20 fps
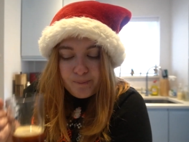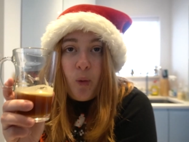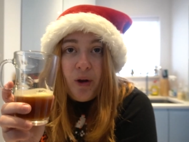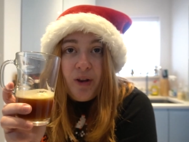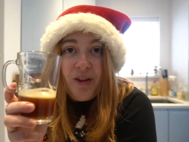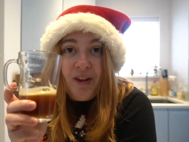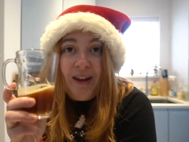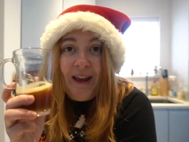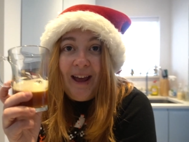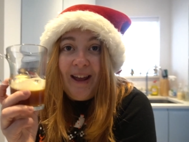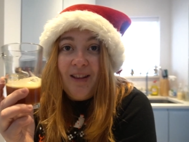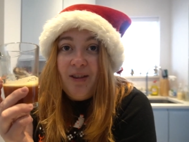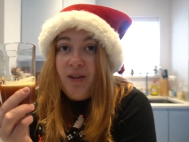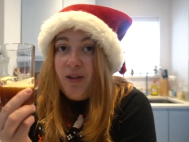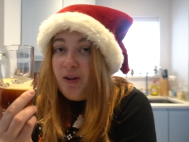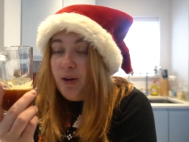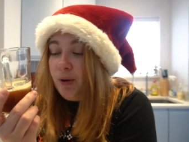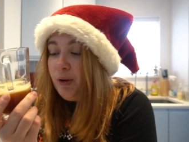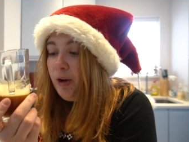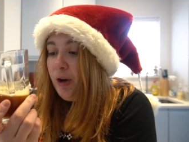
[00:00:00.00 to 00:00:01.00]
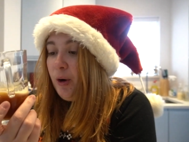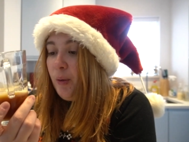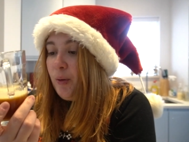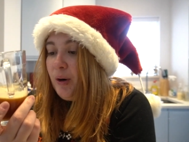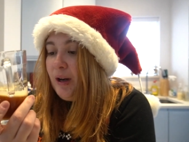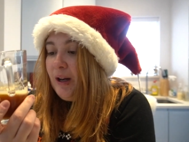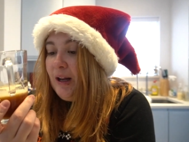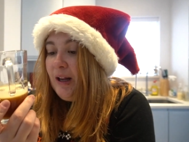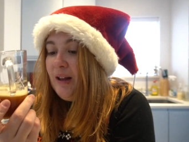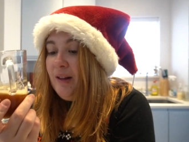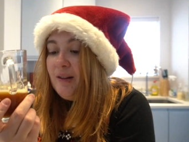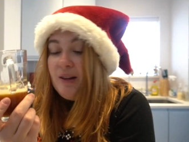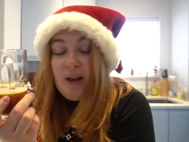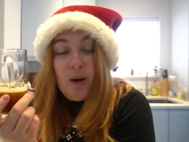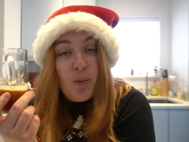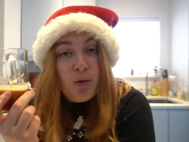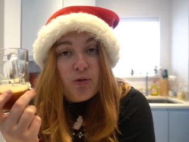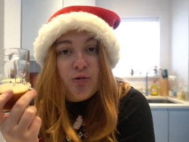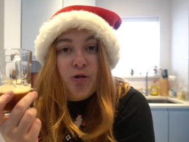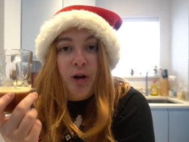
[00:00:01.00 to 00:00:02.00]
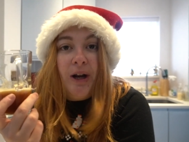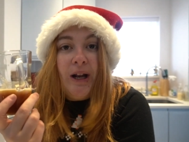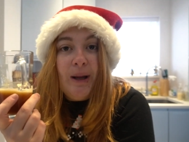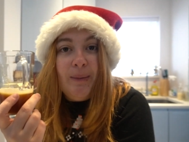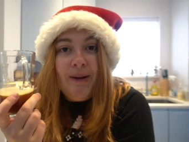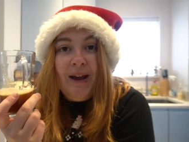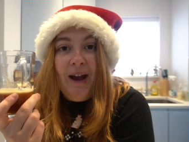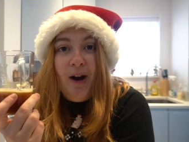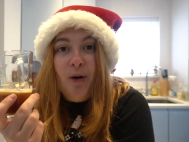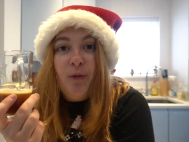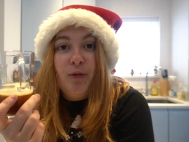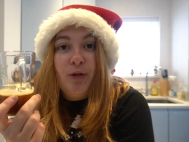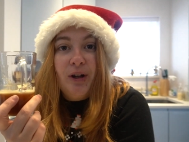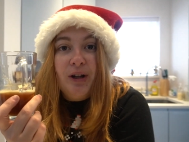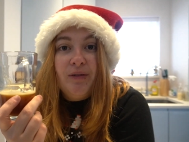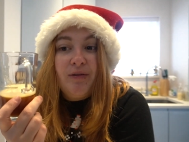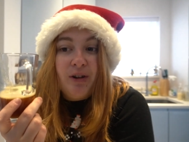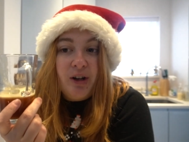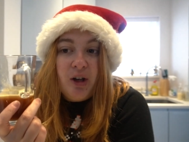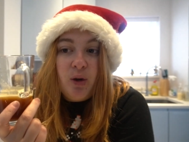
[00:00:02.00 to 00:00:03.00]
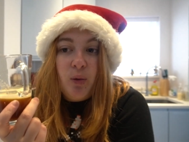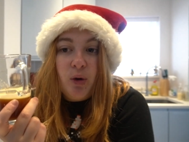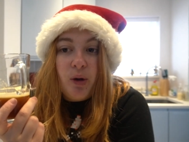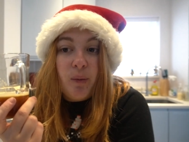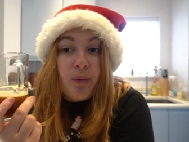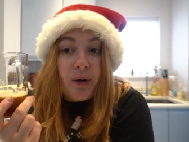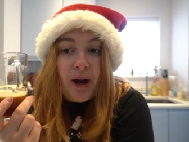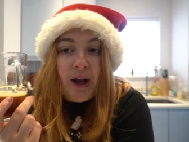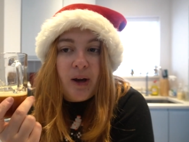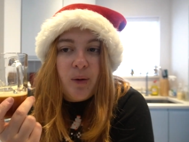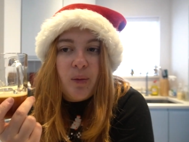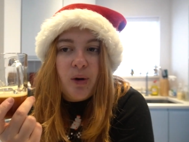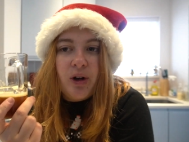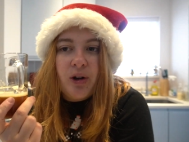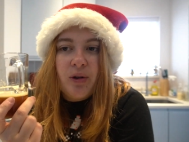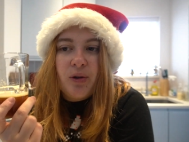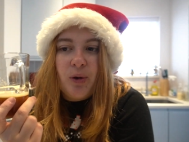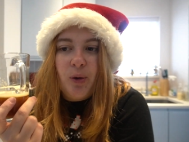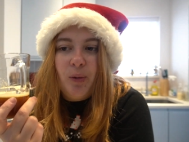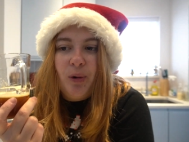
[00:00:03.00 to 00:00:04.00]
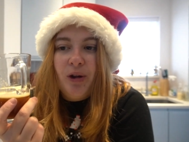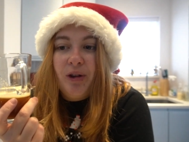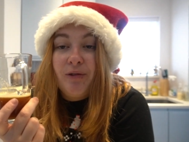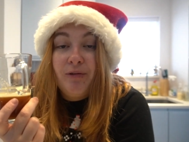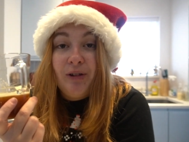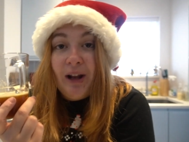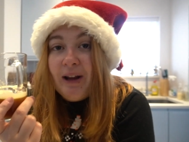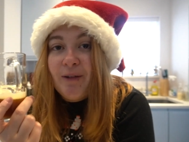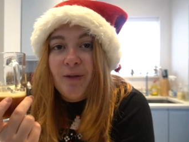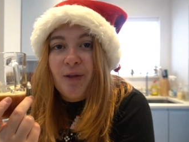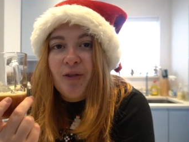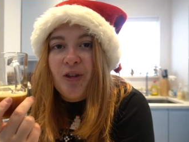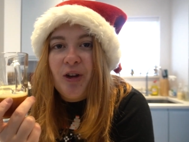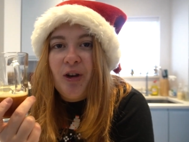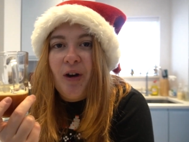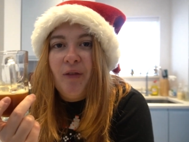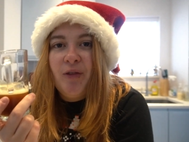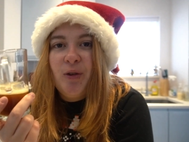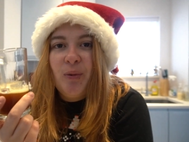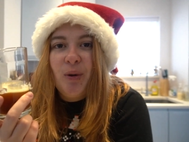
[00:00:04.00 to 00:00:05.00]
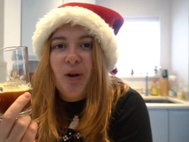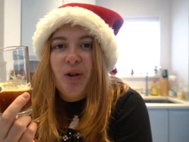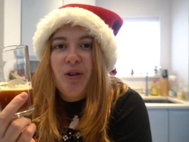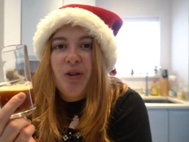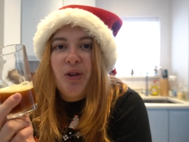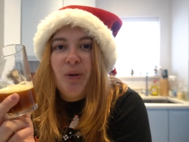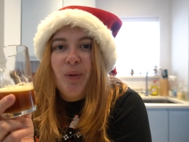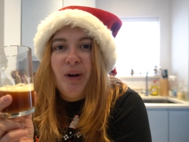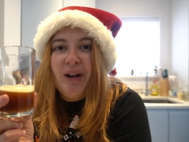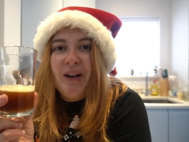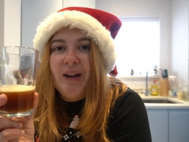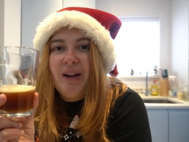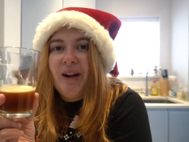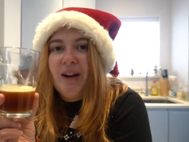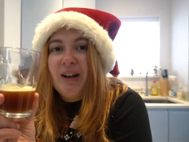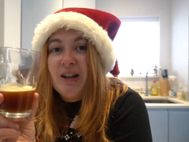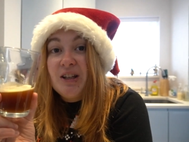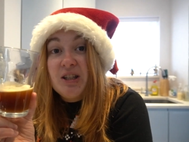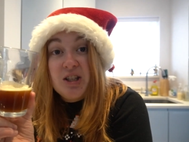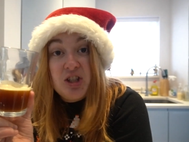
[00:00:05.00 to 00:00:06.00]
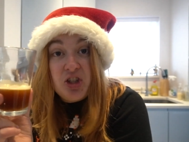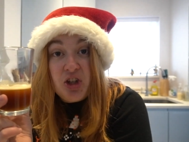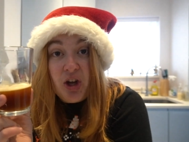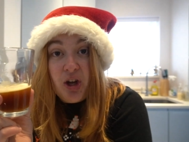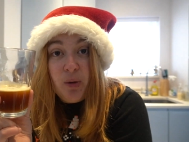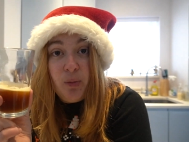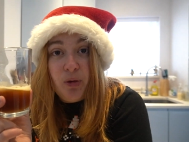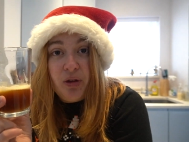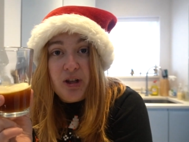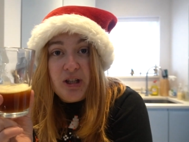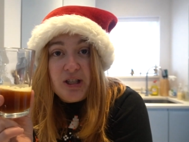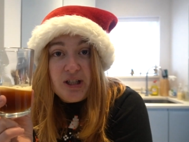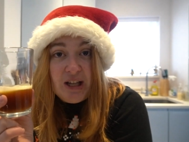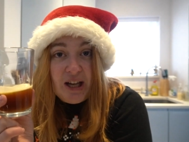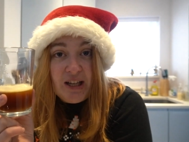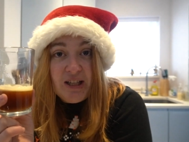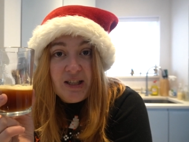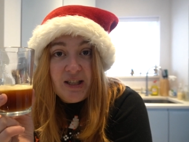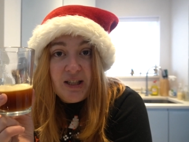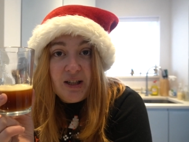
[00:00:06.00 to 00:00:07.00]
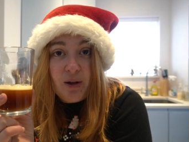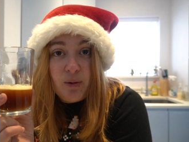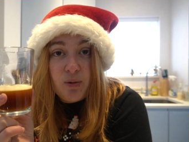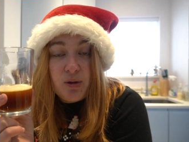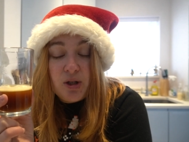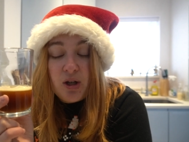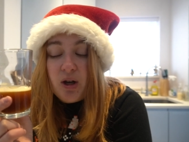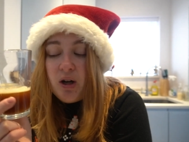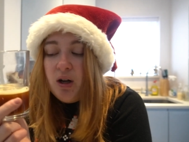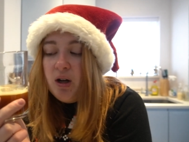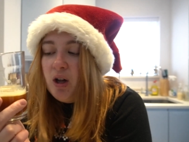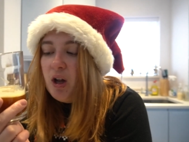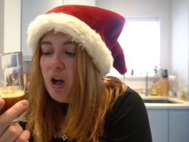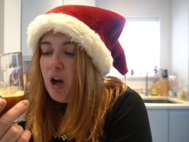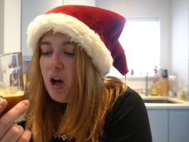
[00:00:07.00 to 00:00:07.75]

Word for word: Once again, still don't know what it is. It would really be helpful if I knew what the brand was or what the flavour of the coffee was, so I could kind of discern what these tasting notes are.